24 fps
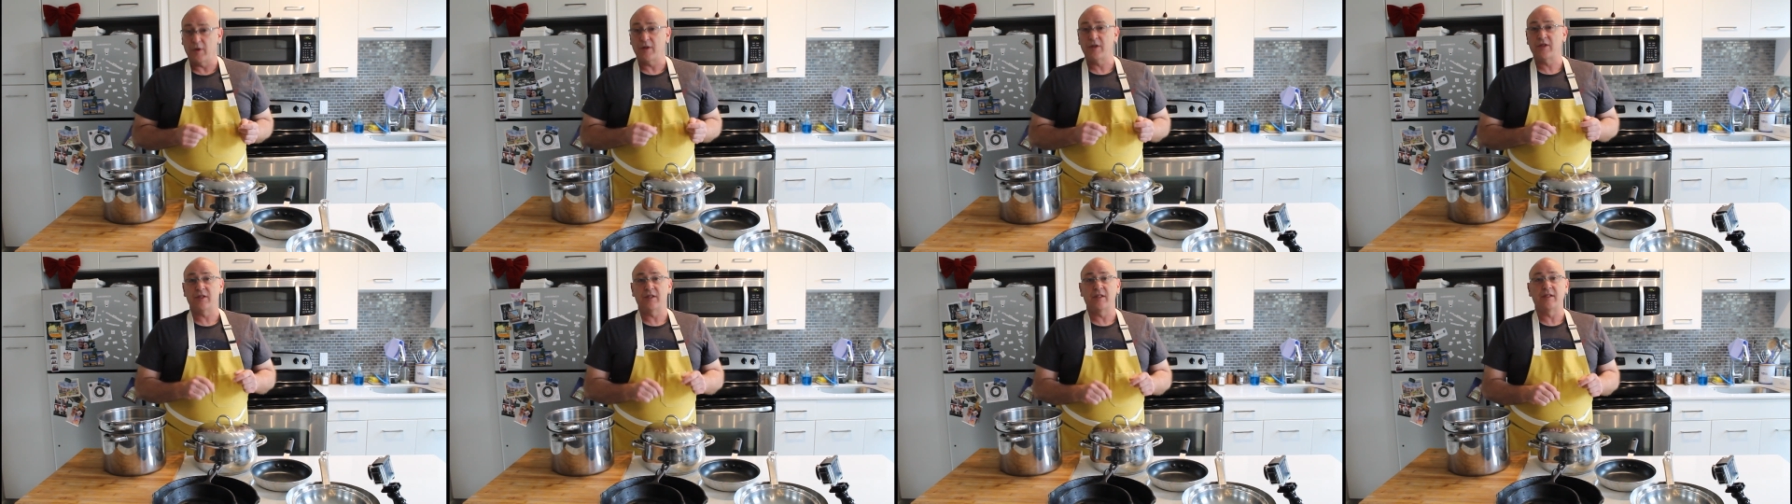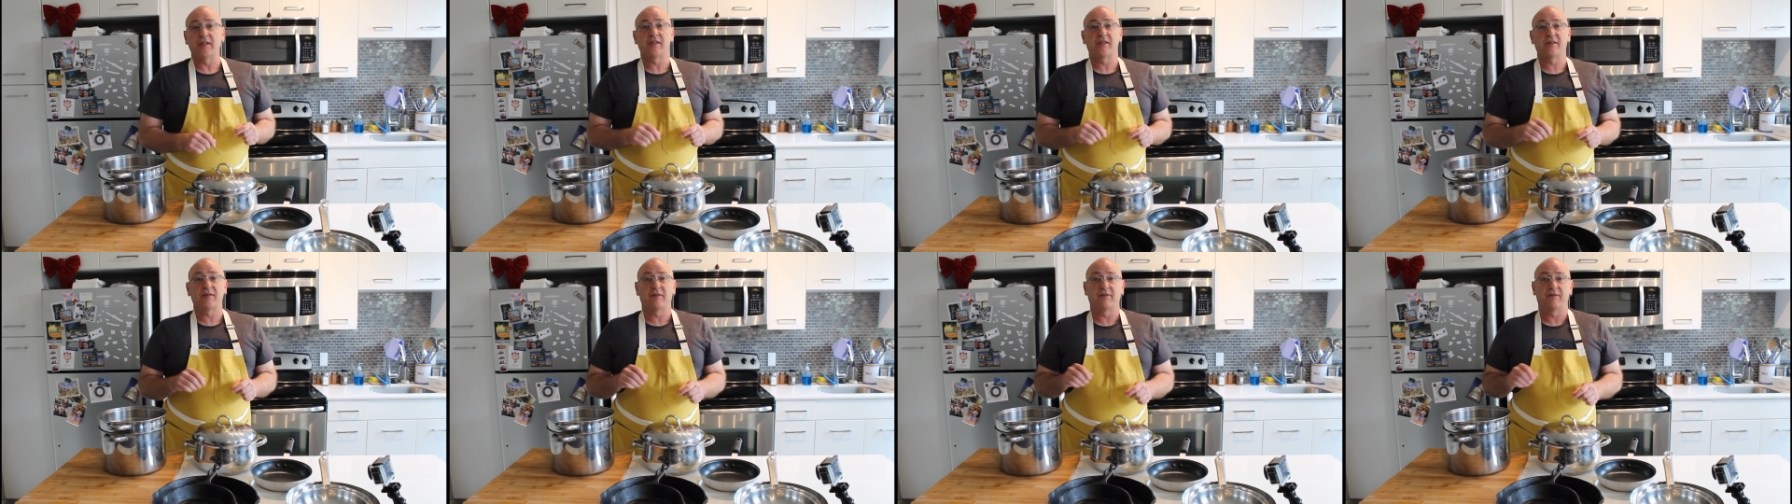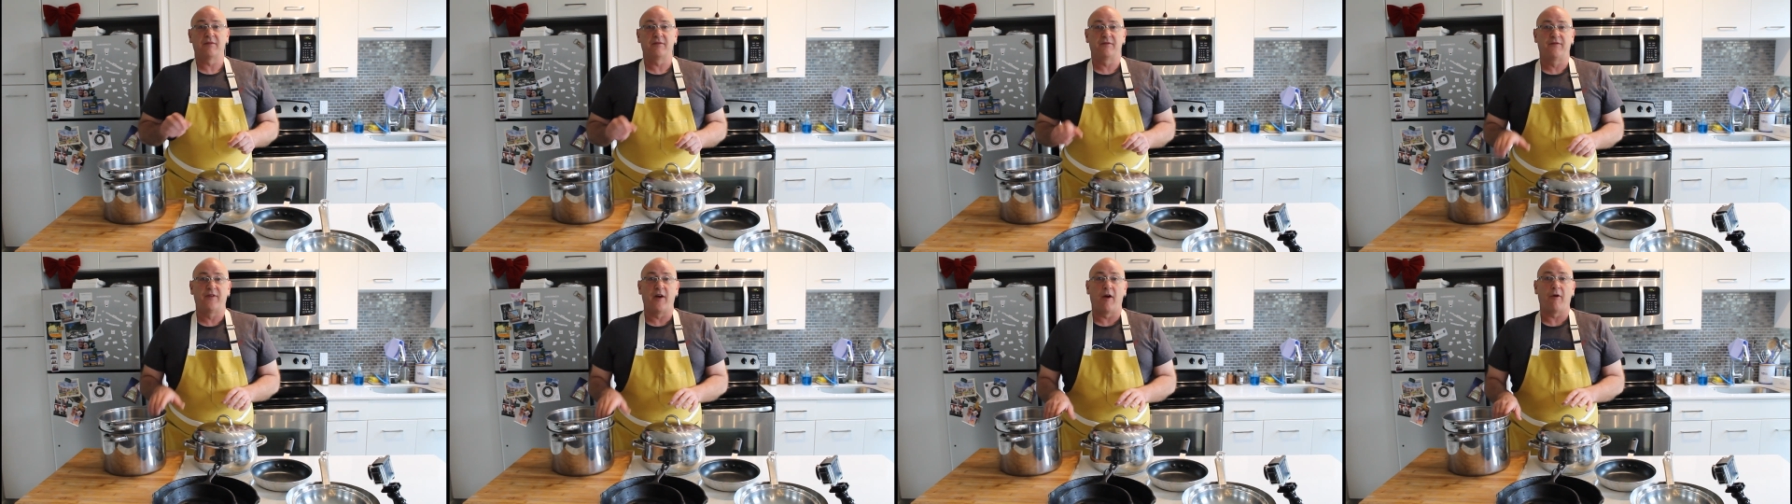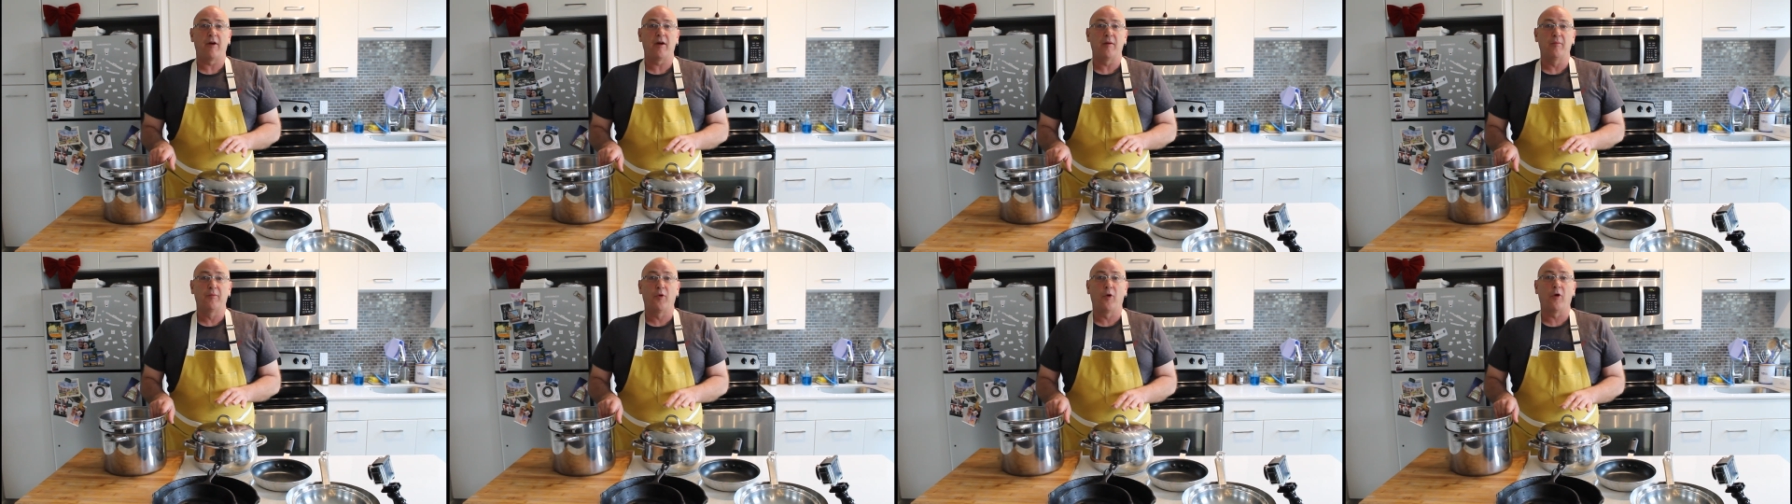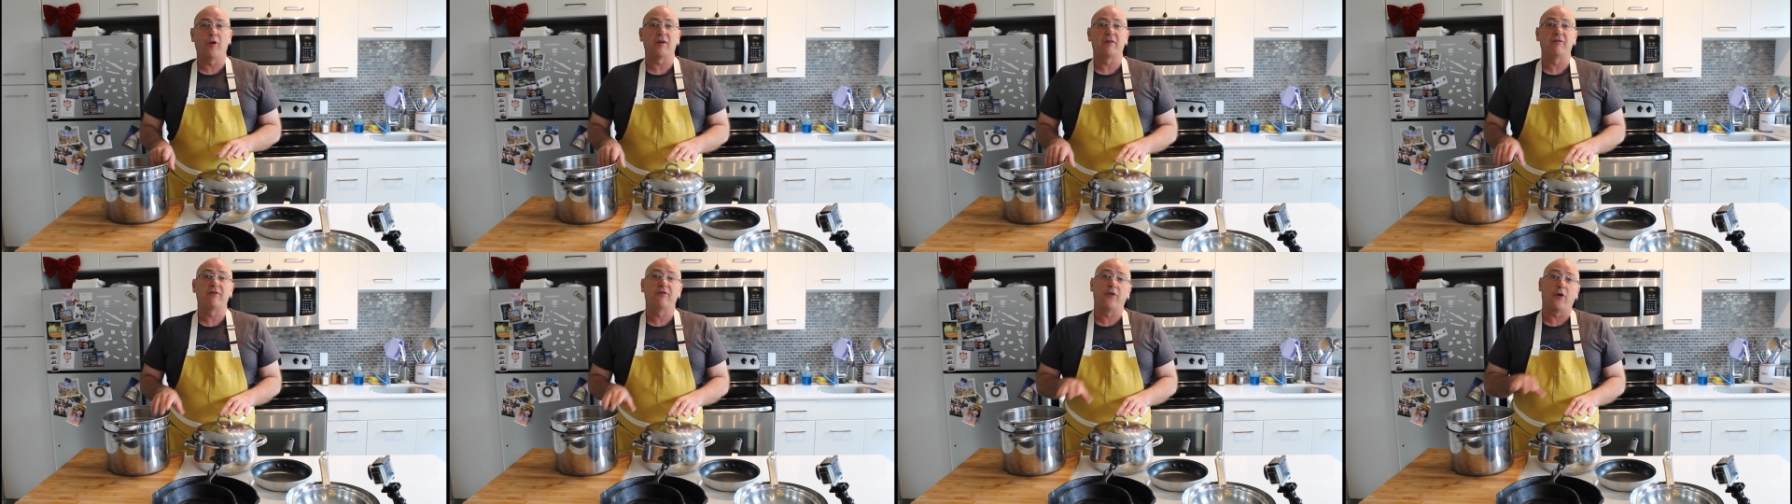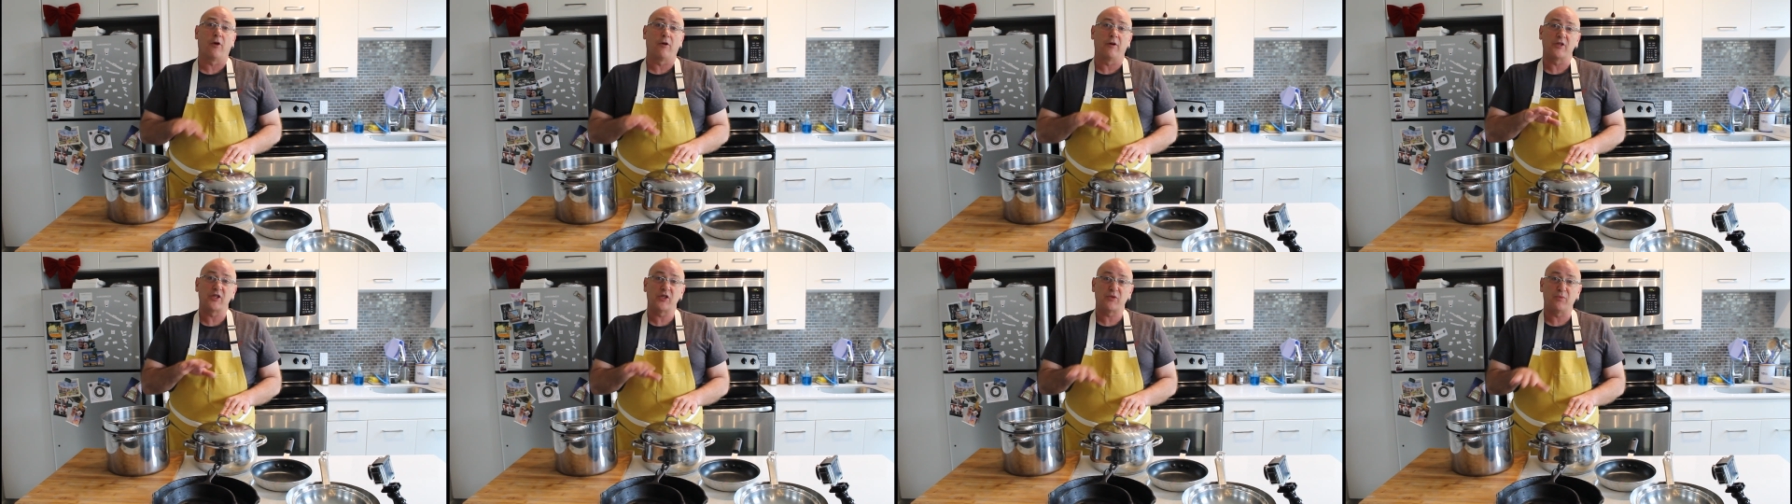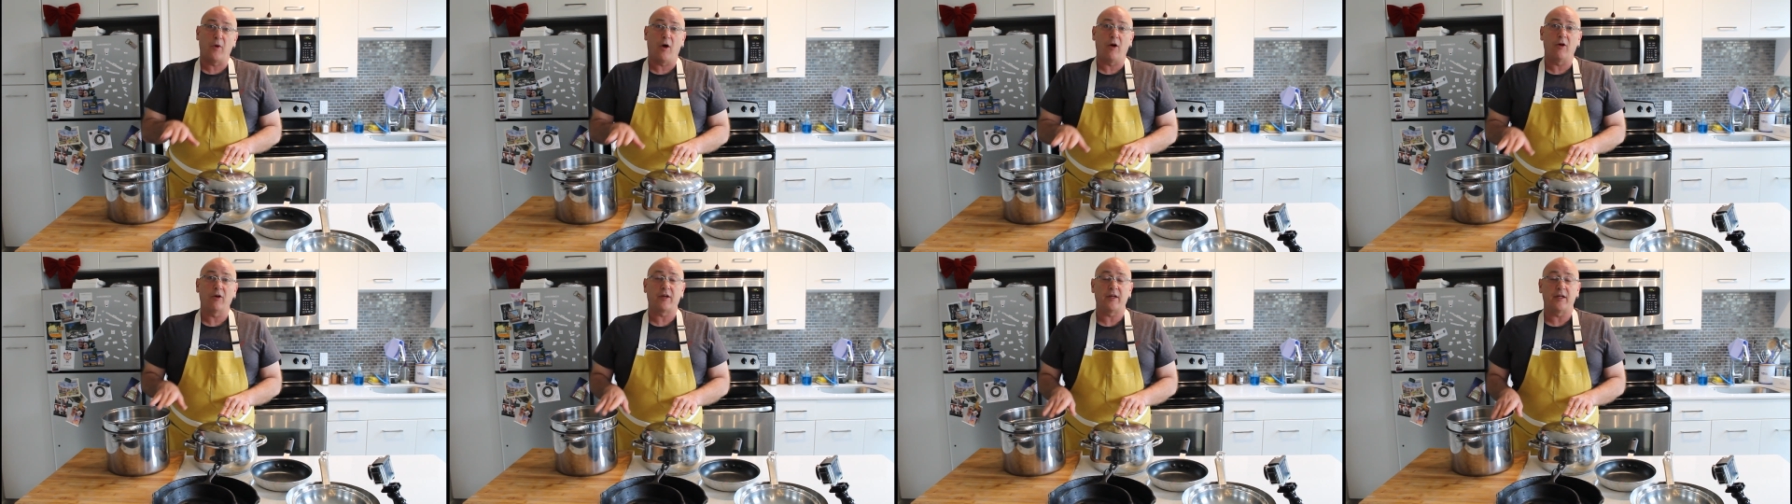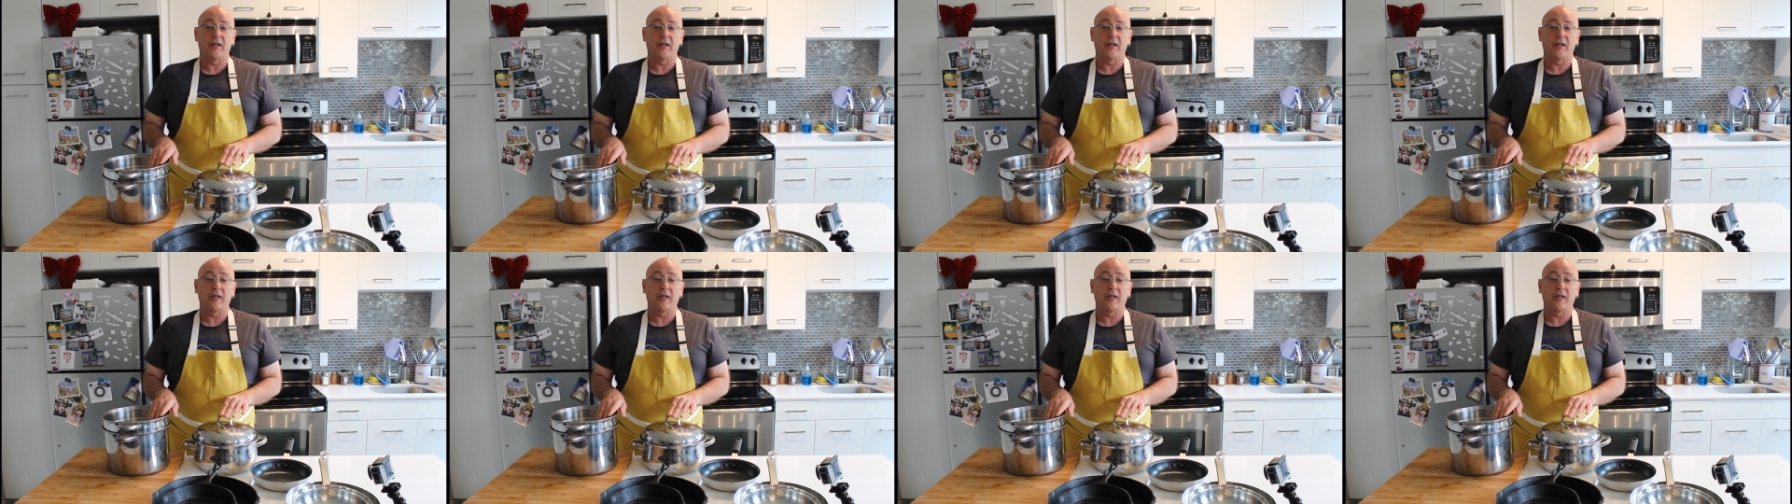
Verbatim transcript: which is very important for a small